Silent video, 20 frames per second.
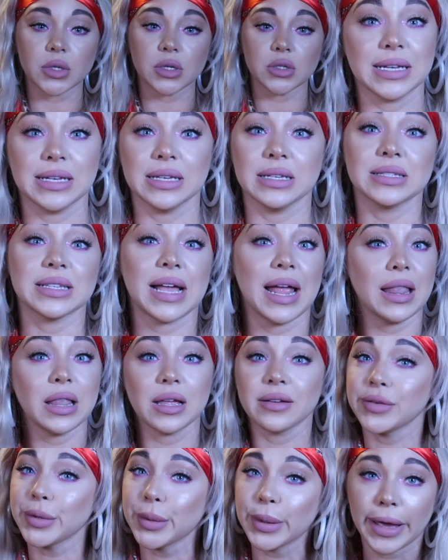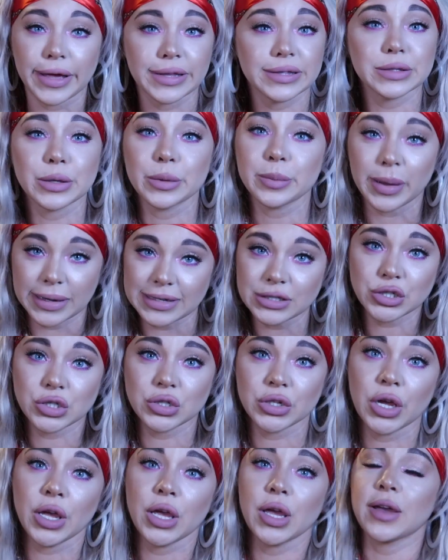because I love you guys so much
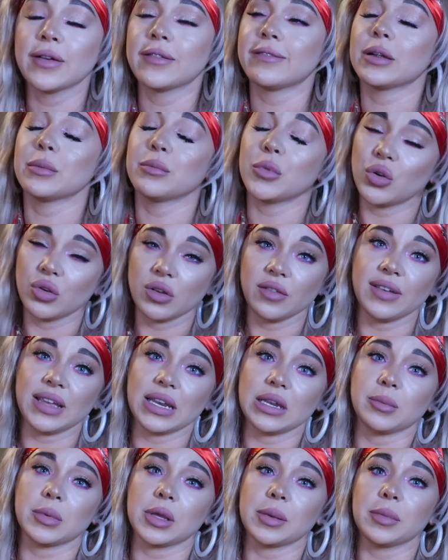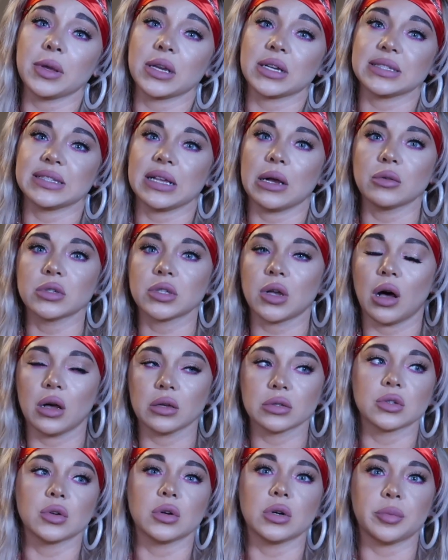for motivating me, because that was
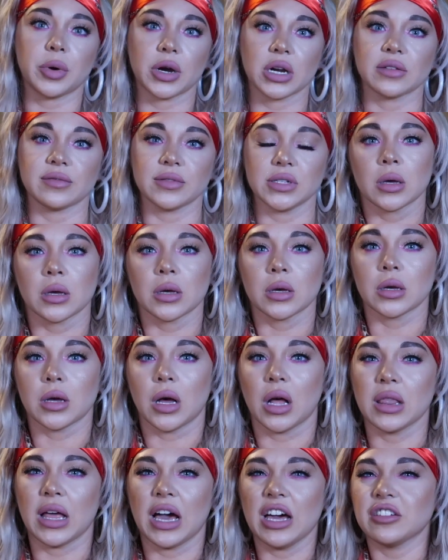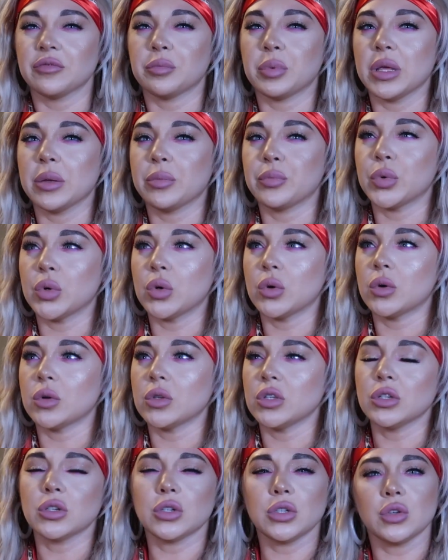also a part of it. A lot of
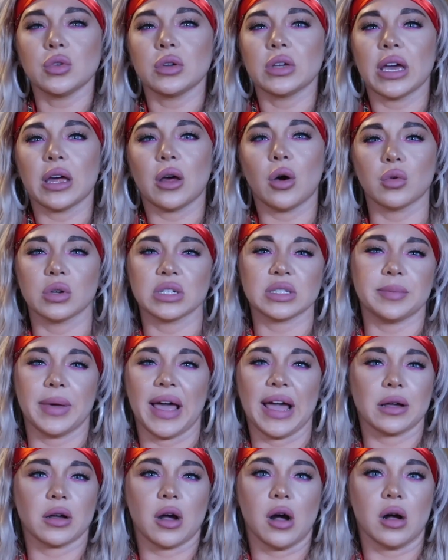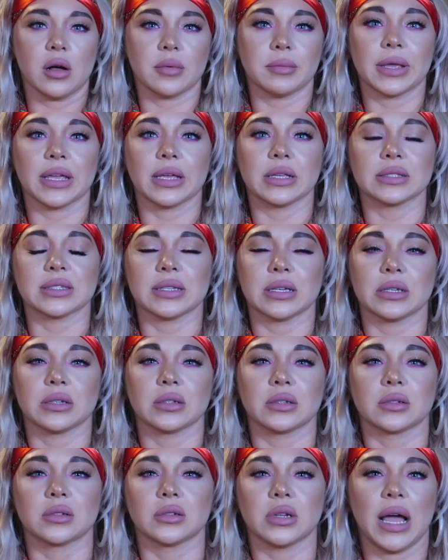people, you know, you get always bad comments,
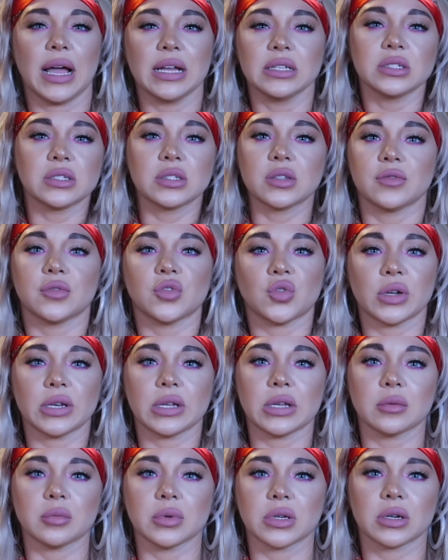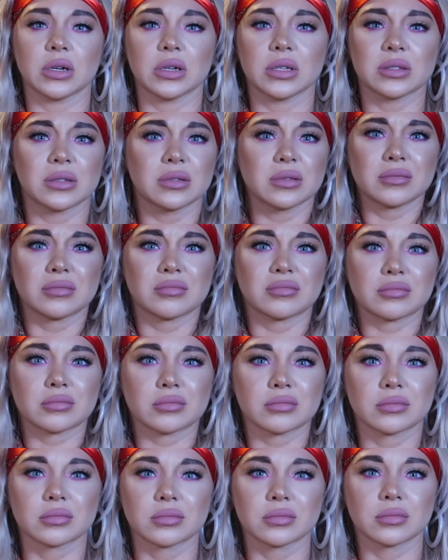and I just avoid it because
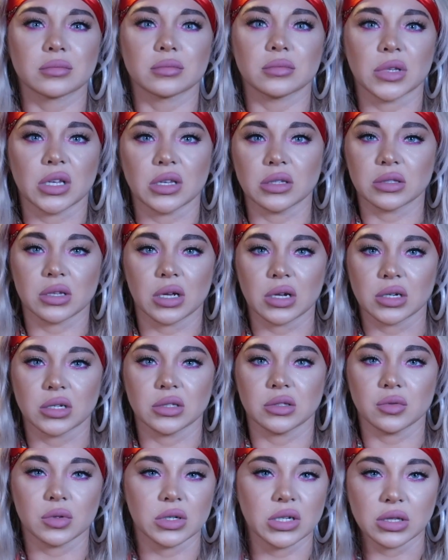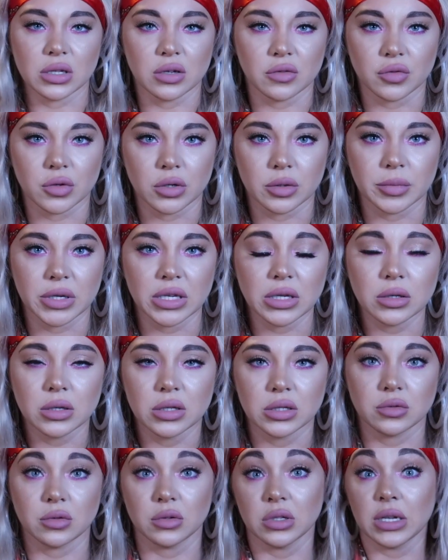it's not going to do anything for me.
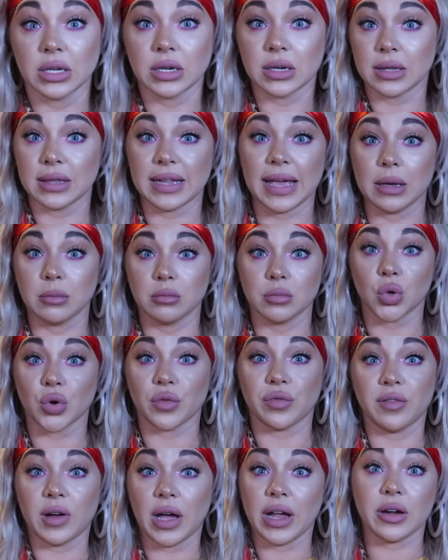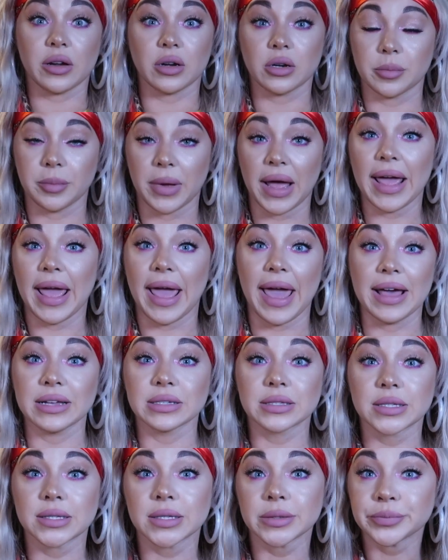It's only going to light more fire into my ass.